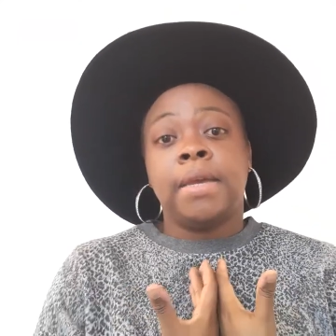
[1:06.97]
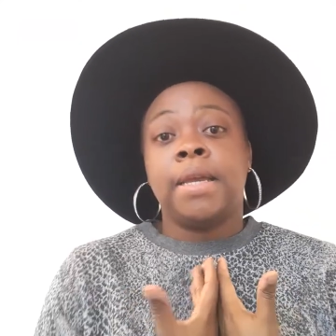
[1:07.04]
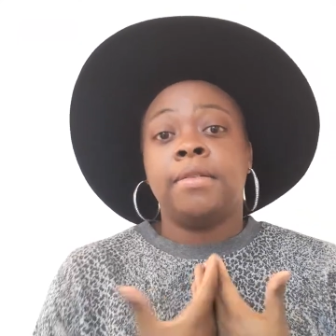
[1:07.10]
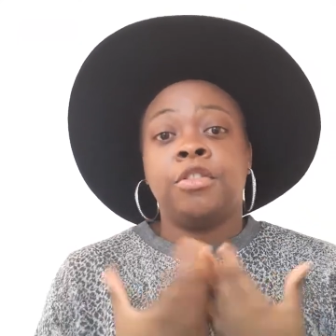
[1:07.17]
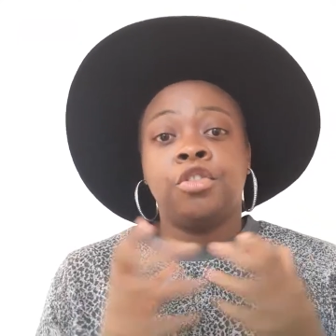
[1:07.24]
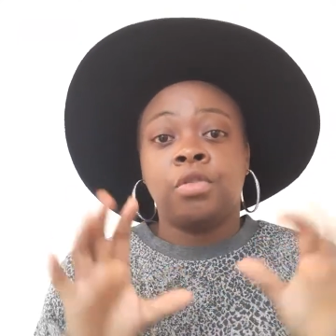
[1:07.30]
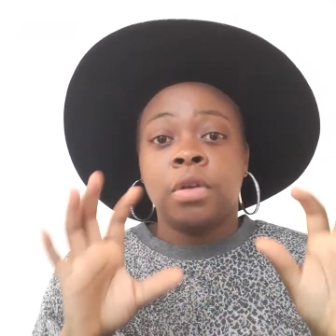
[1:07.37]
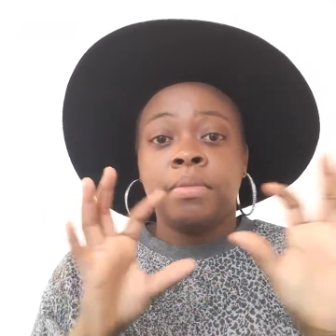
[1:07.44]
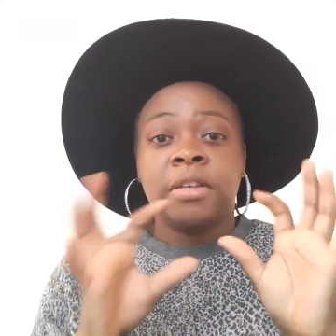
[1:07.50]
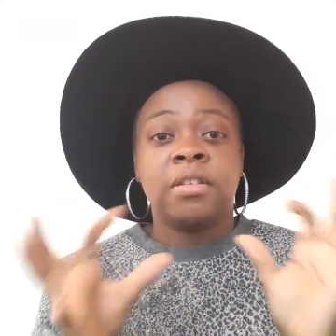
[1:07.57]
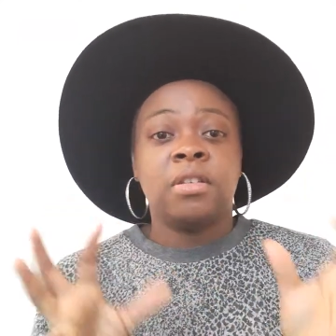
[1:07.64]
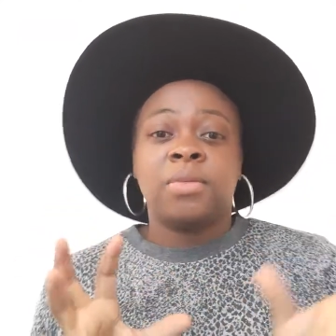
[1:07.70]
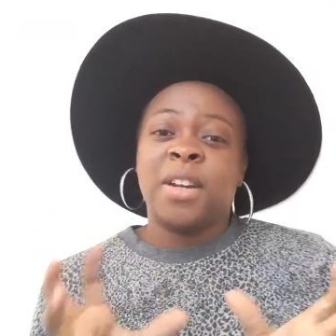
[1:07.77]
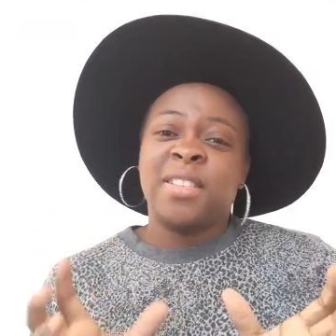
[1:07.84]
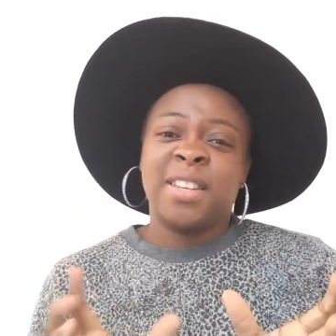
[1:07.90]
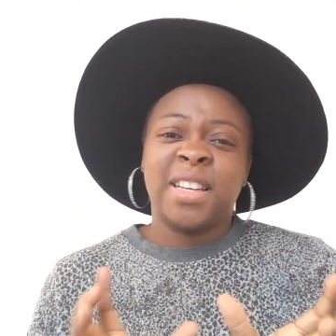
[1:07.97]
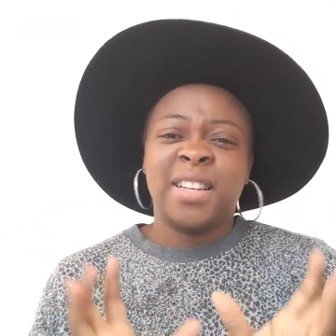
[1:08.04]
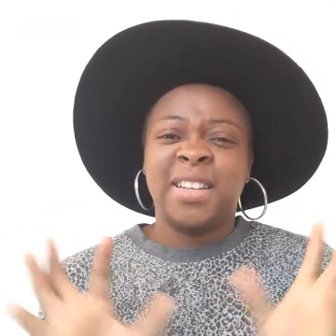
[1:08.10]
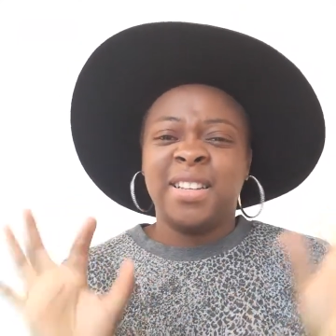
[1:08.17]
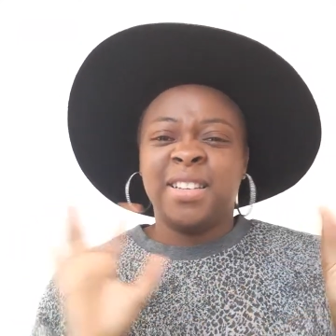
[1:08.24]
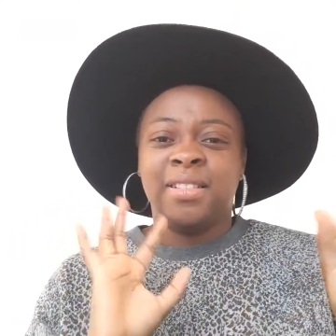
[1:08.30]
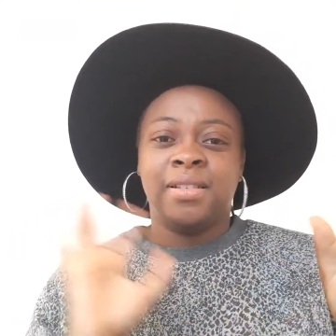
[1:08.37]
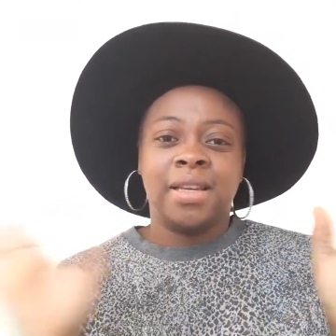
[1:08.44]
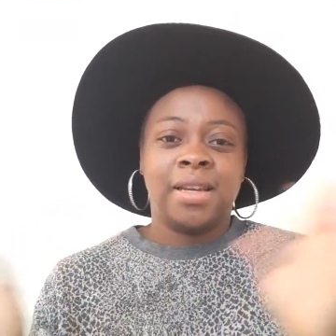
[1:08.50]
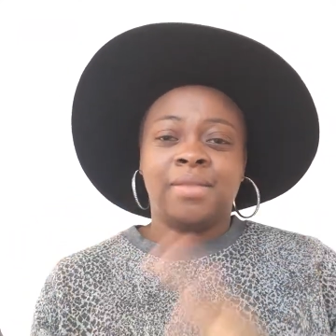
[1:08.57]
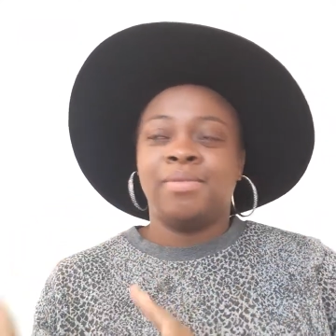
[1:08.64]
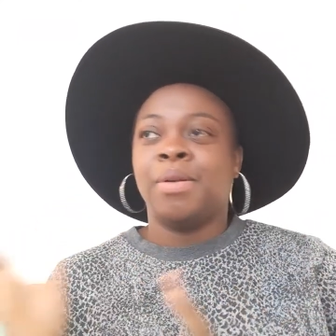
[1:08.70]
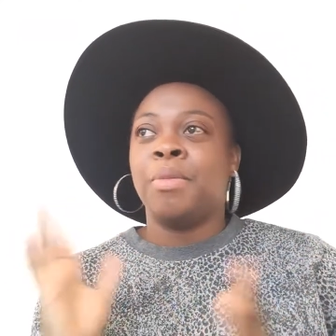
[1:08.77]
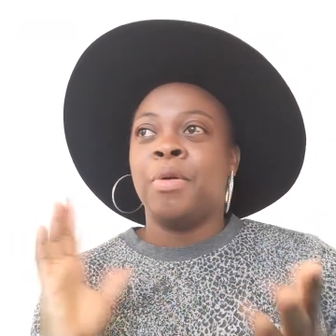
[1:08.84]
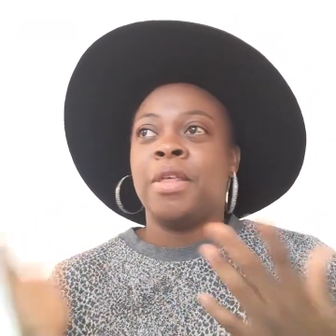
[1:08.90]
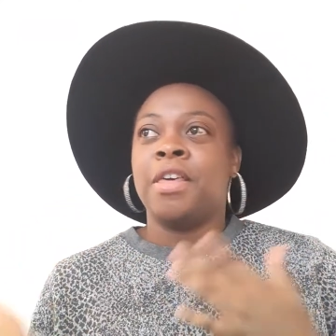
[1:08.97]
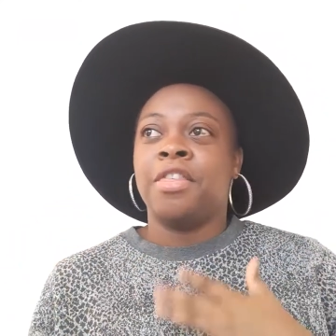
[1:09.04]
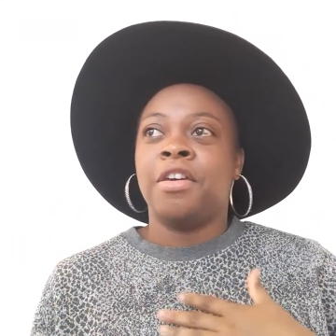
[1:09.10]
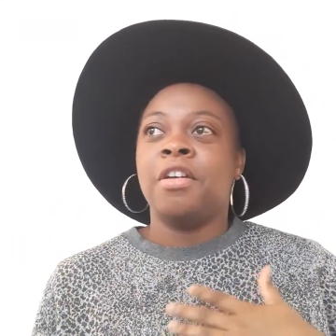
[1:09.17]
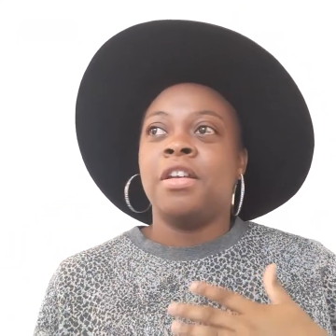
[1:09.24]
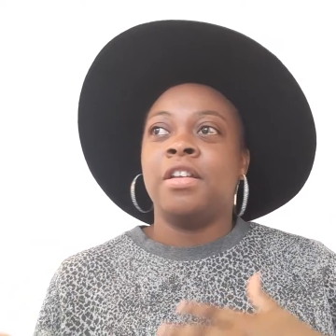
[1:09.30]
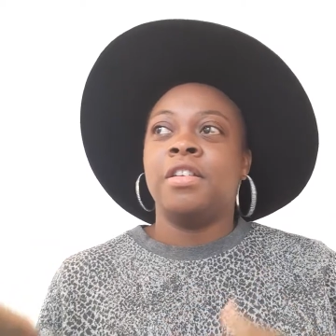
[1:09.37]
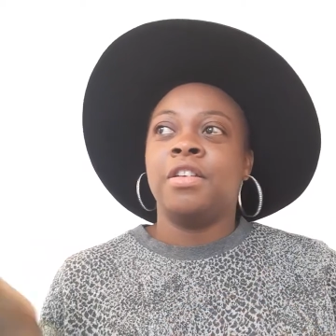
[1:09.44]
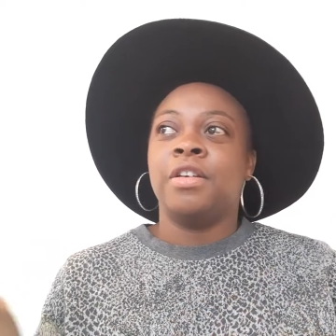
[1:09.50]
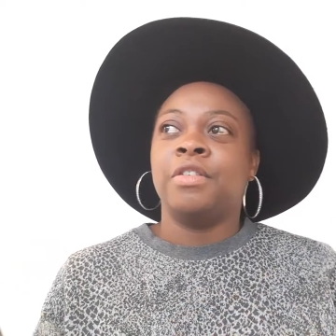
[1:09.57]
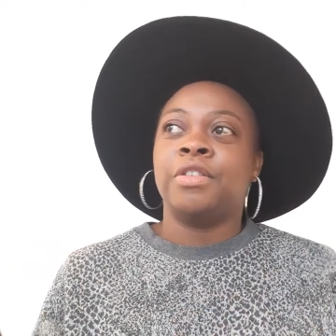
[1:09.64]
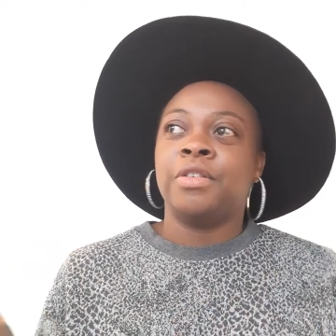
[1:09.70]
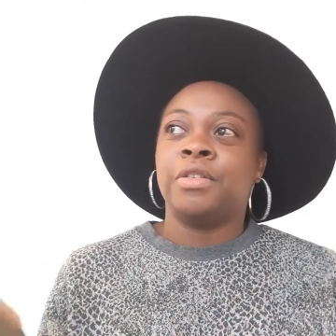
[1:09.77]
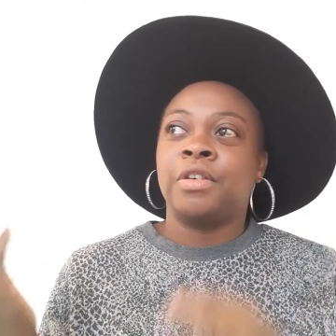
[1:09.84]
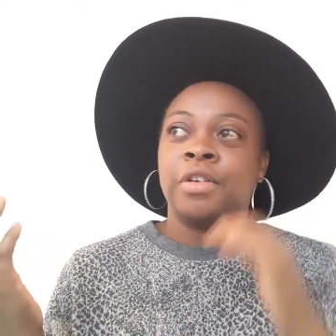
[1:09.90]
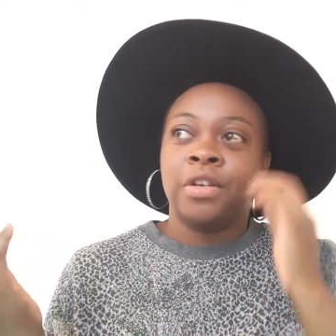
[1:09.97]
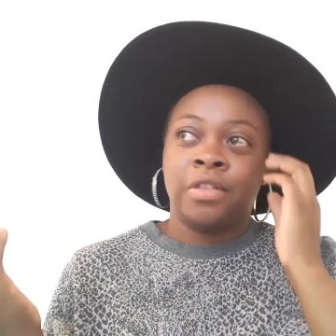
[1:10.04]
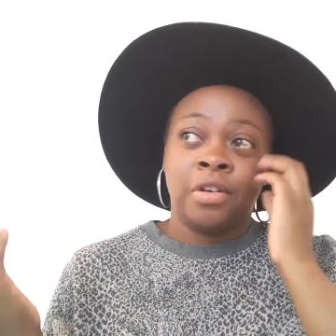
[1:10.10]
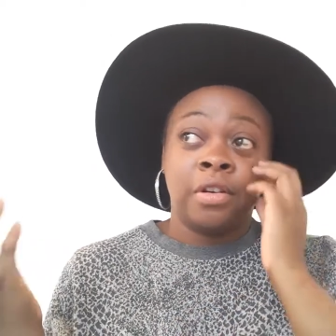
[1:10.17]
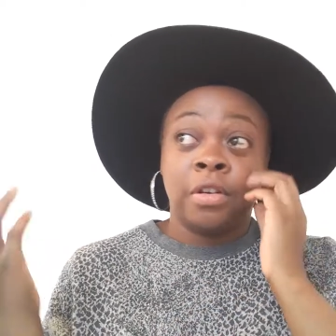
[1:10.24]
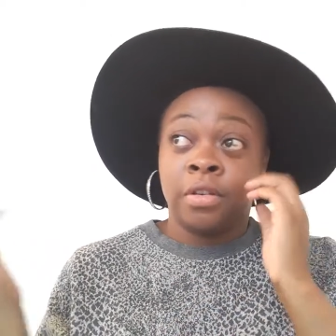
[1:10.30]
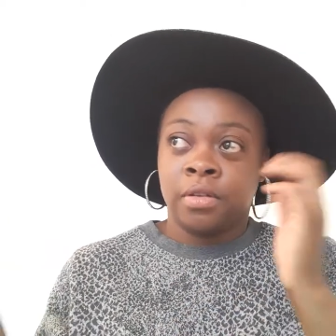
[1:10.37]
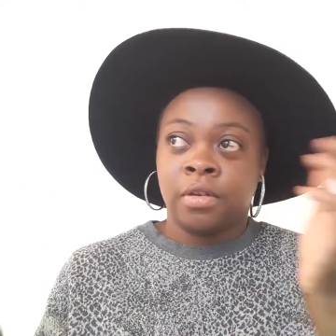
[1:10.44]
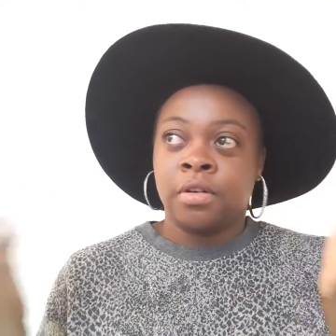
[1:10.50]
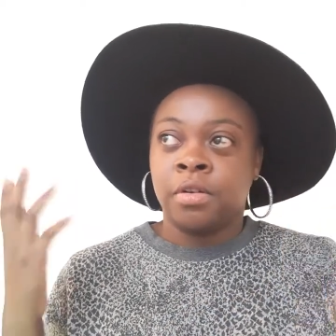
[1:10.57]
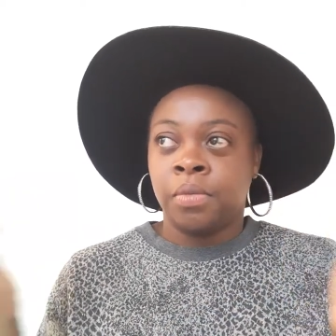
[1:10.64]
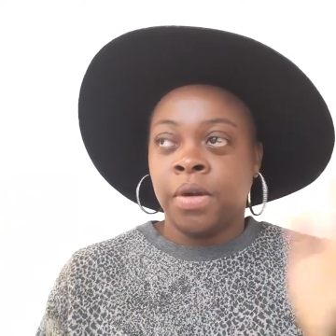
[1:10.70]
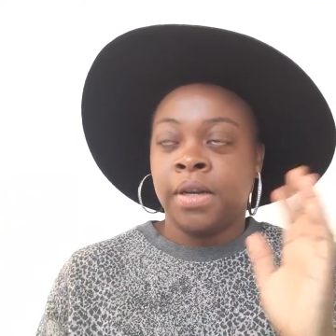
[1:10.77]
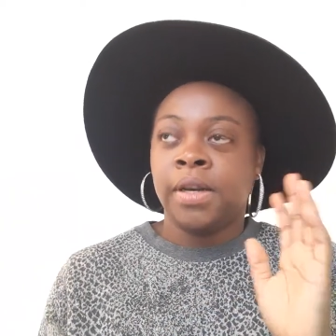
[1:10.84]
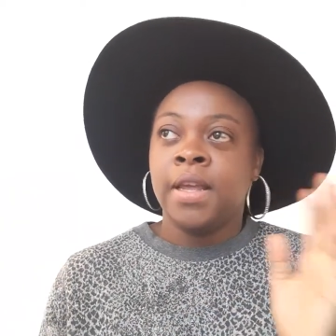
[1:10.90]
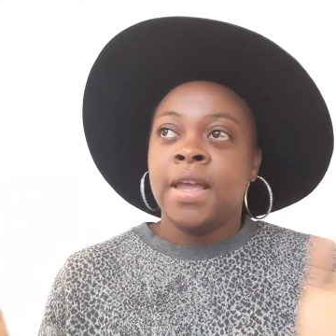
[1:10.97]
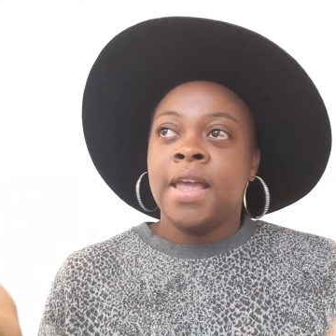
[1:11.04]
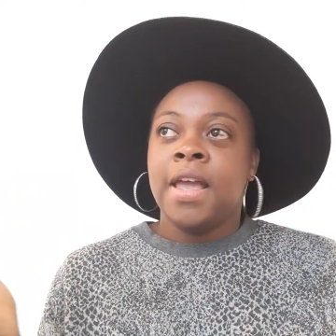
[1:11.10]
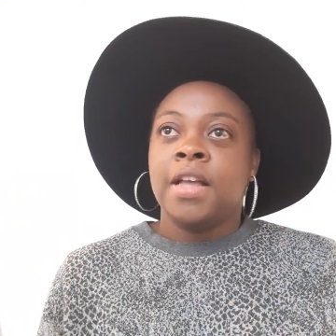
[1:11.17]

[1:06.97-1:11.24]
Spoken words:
like jewelry business when I was like I'm only 30, so 30, 31.